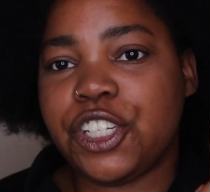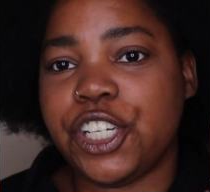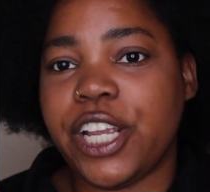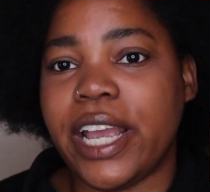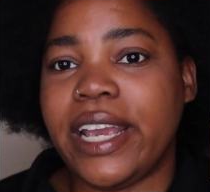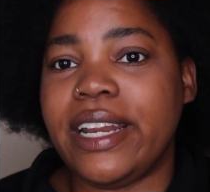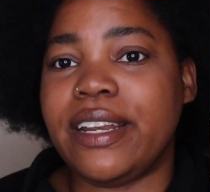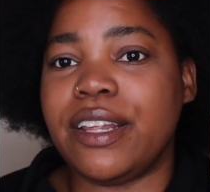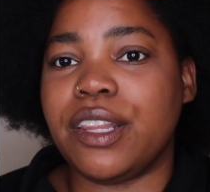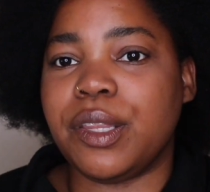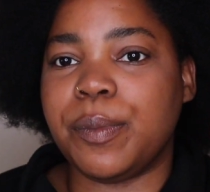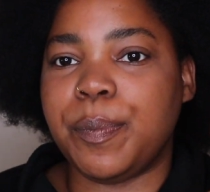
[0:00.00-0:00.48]

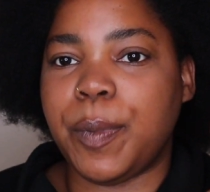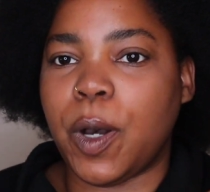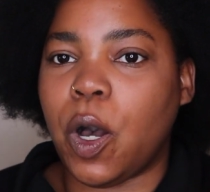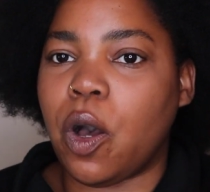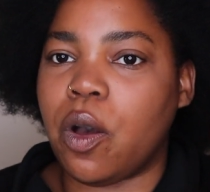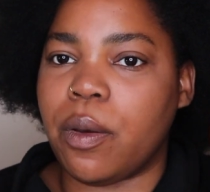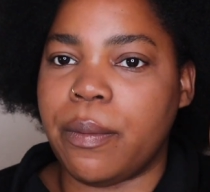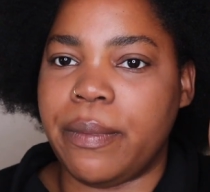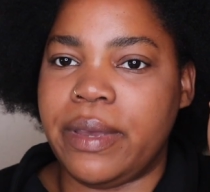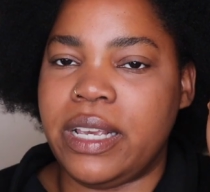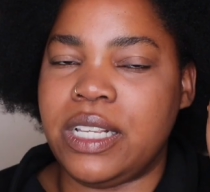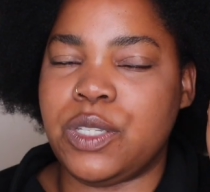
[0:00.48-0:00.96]
shade at the
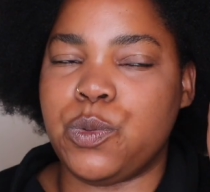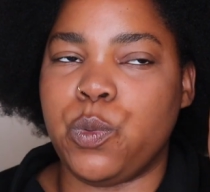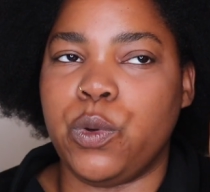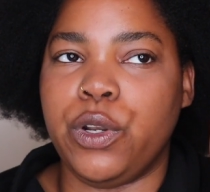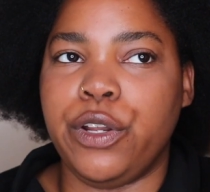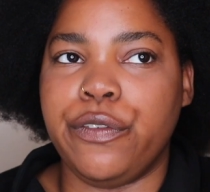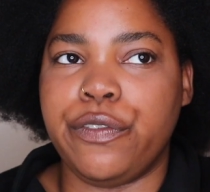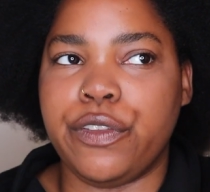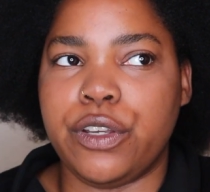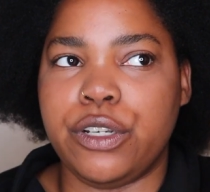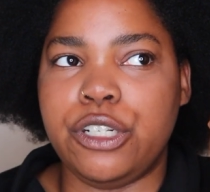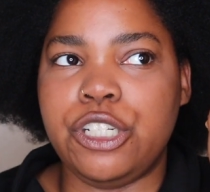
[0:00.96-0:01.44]
bottom is
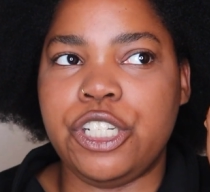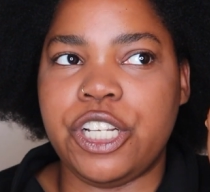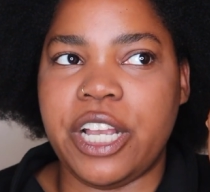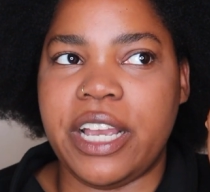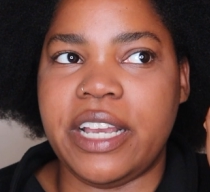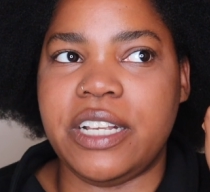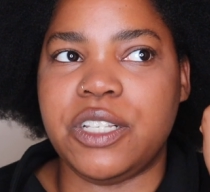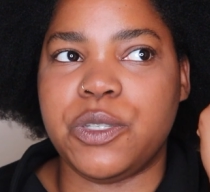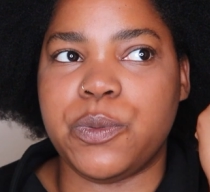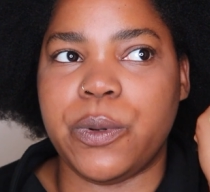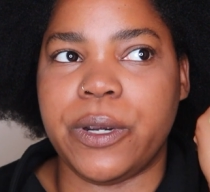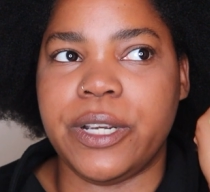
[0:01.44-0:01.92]
one of those
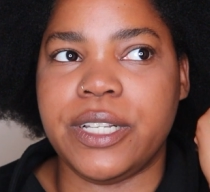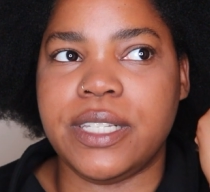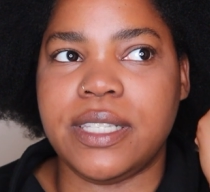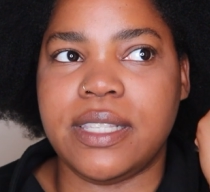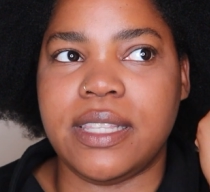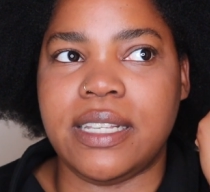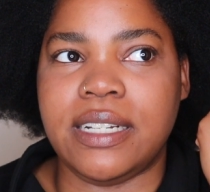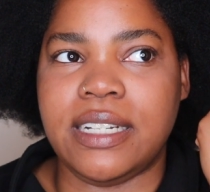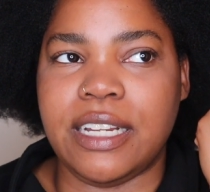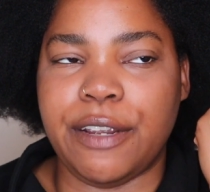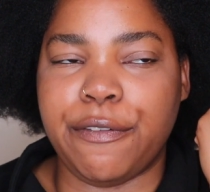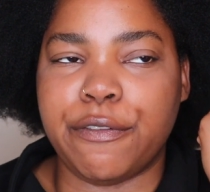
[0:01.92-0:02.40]
shades where it's
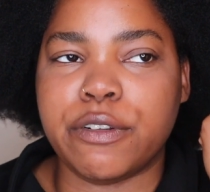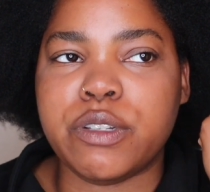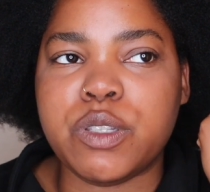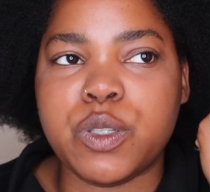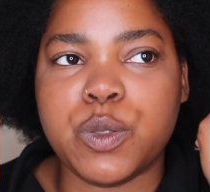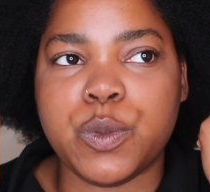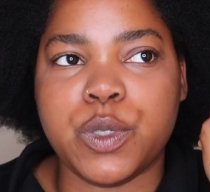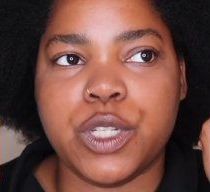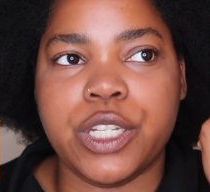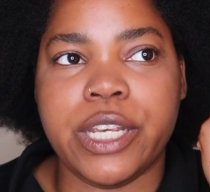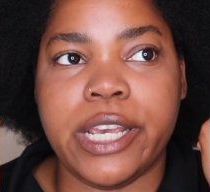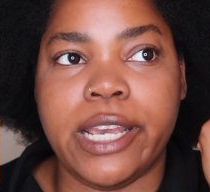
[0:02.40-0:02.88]
the
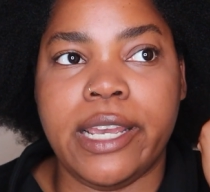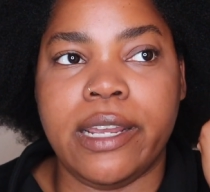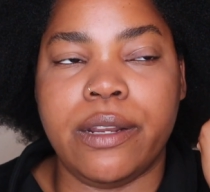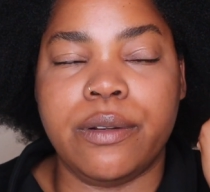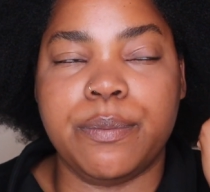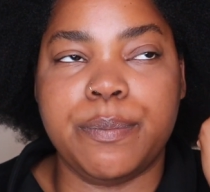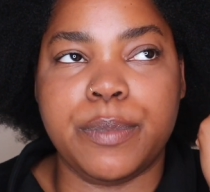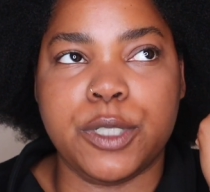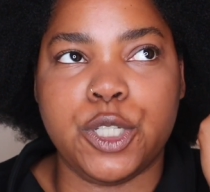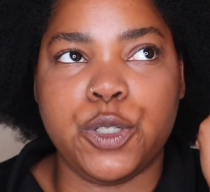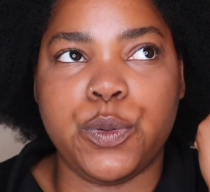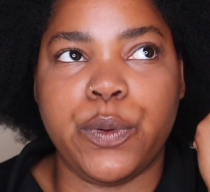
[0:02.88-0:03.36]
difference
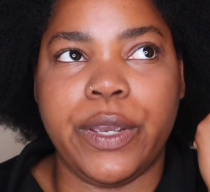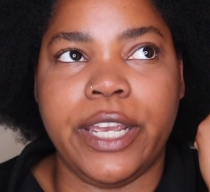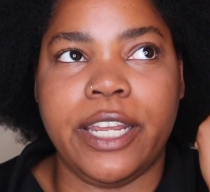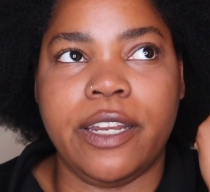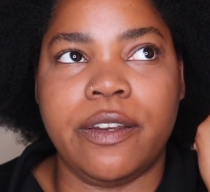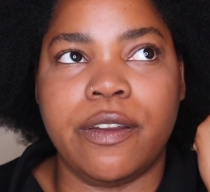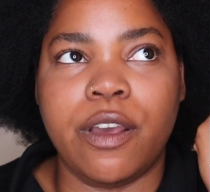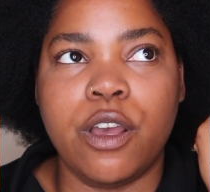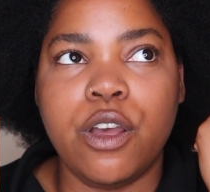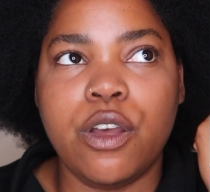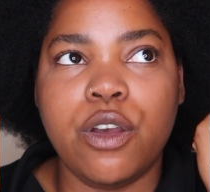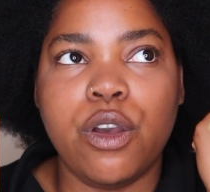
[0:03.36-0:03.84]

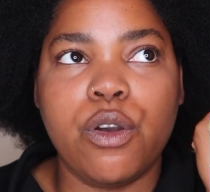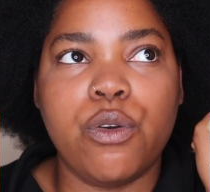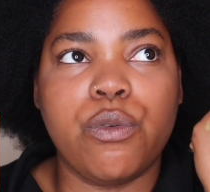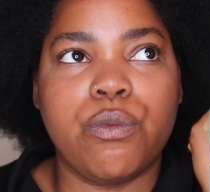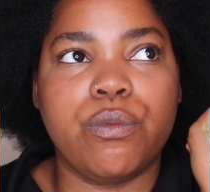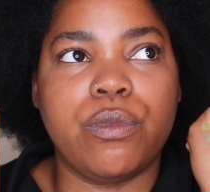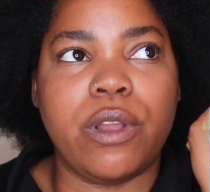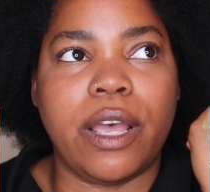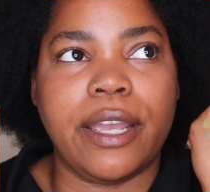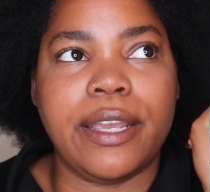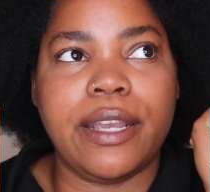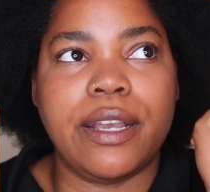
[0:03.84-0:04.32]
between
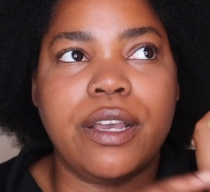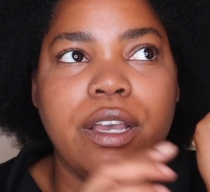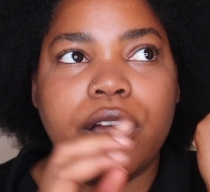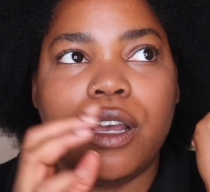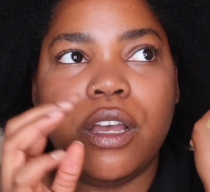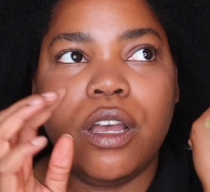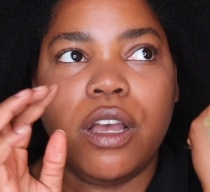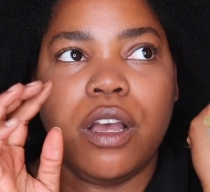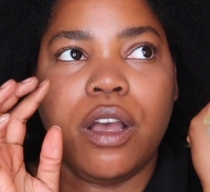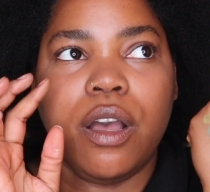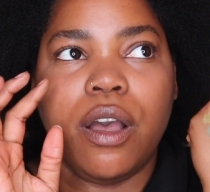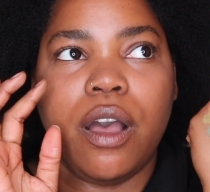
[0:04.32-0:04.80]
like
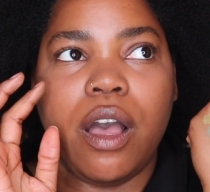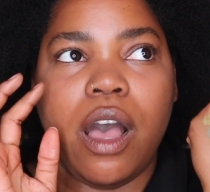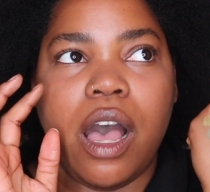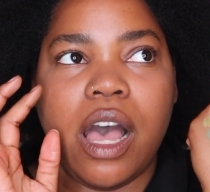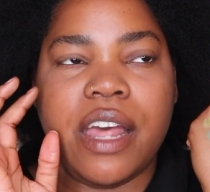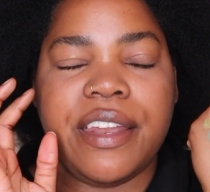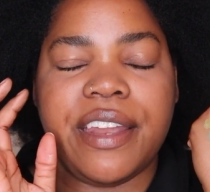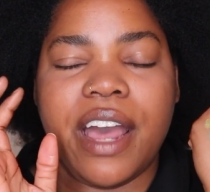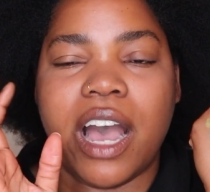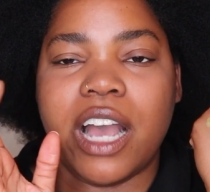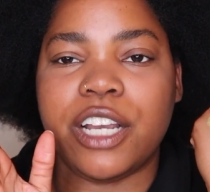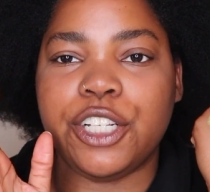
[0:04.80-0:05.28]

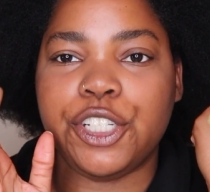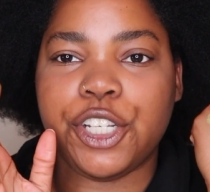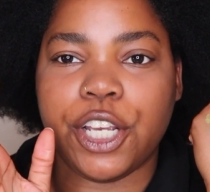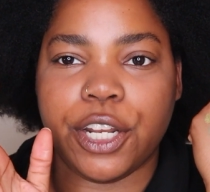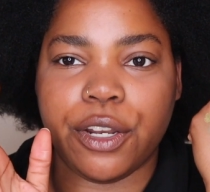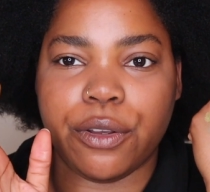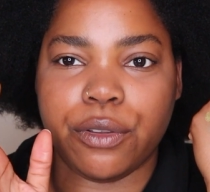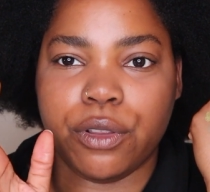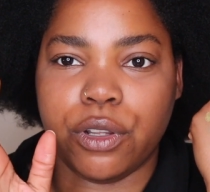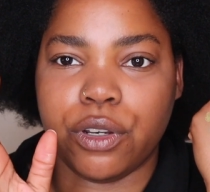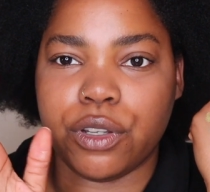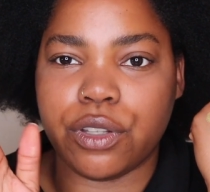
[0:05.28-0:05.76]
an
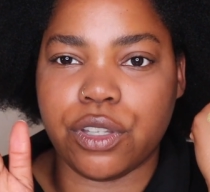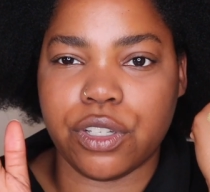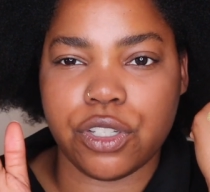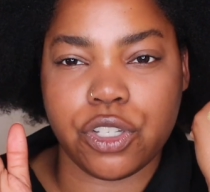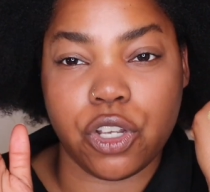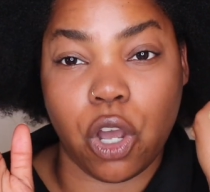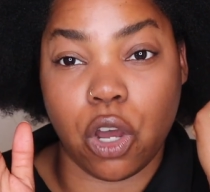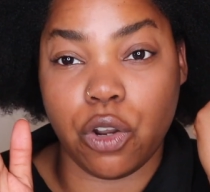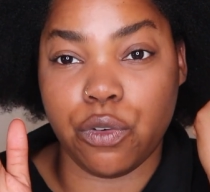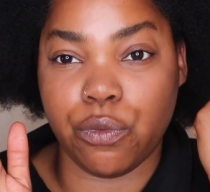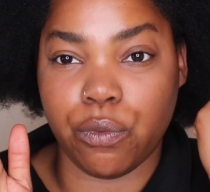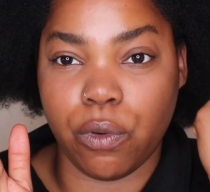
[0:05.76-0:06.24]
eyeshadow look that's
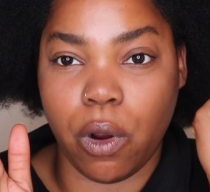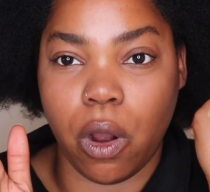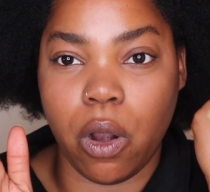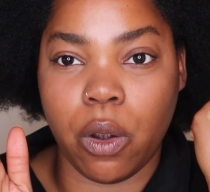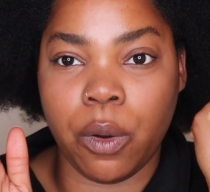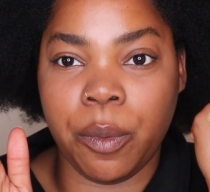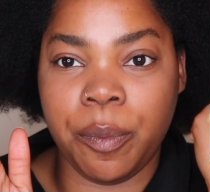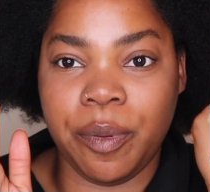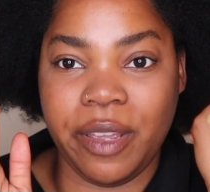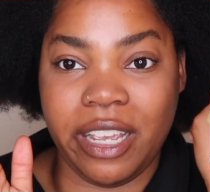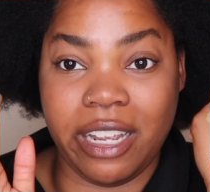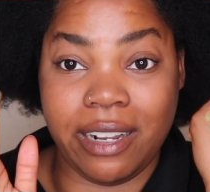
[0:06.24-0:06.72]
gone
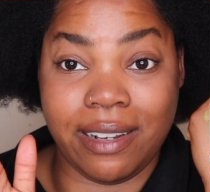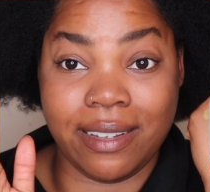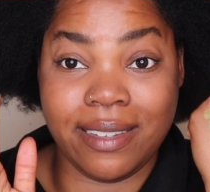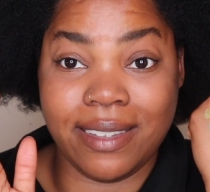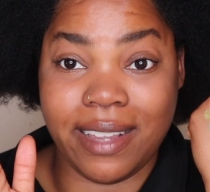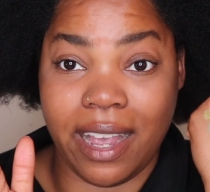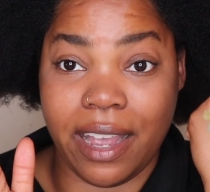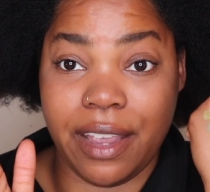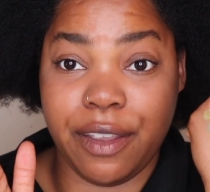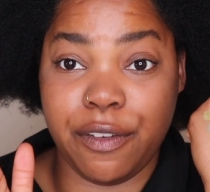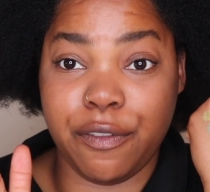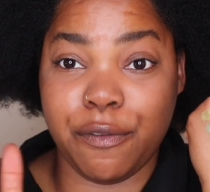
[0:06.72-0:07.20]
wrong being
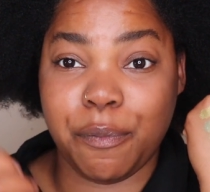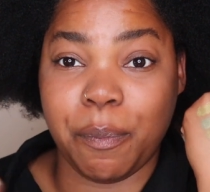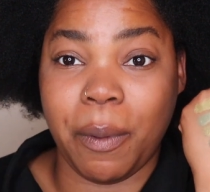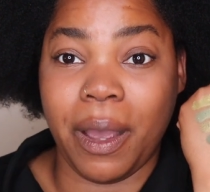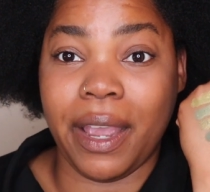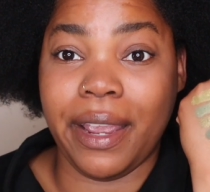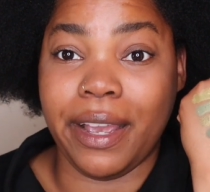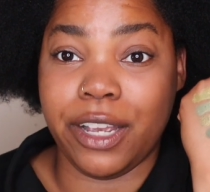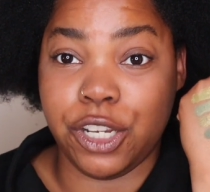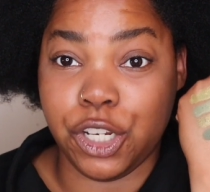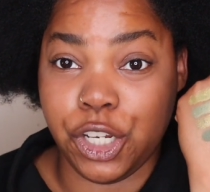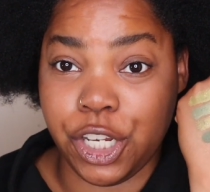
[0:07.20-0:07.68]
saved
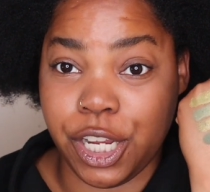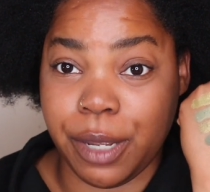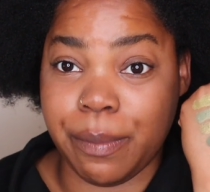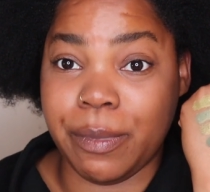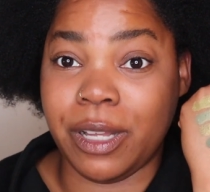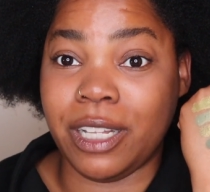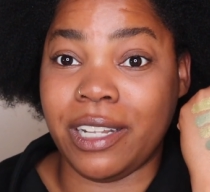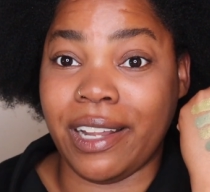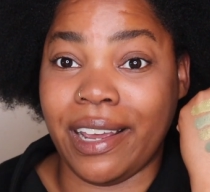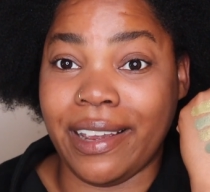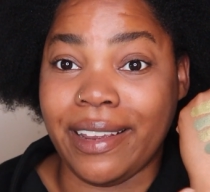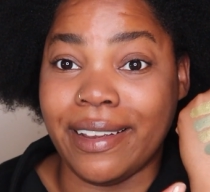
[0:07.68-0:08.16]
by a
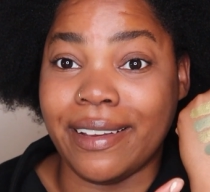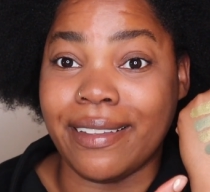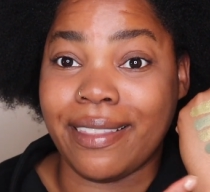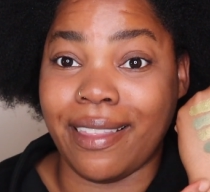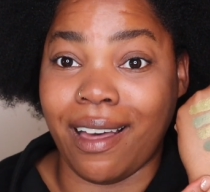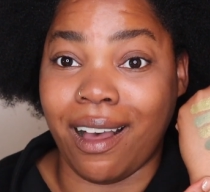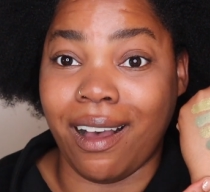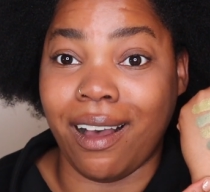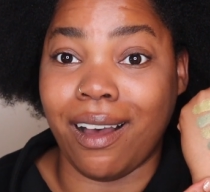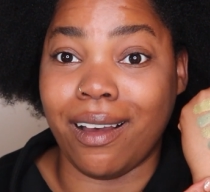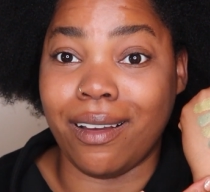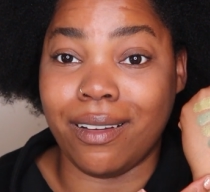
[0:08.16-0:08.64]
shimmer like
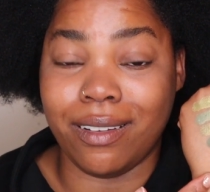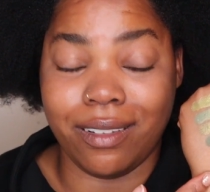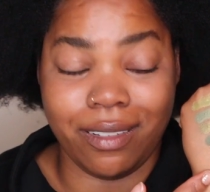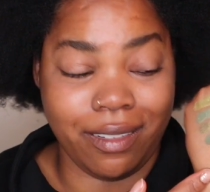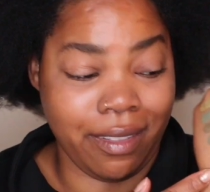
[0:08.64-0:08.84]
that.